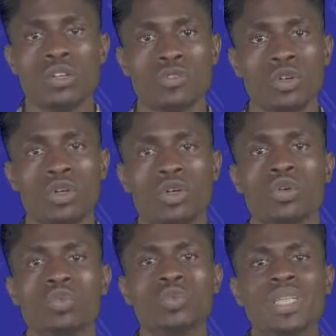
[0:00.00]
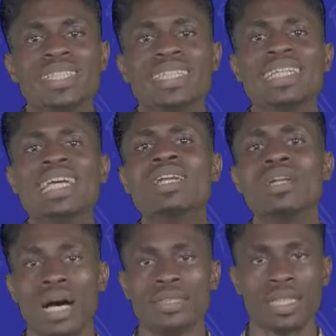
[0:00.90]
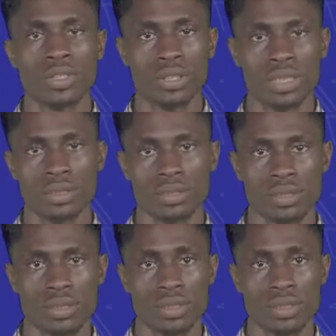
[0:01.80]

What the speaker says: for reaching a larger audience.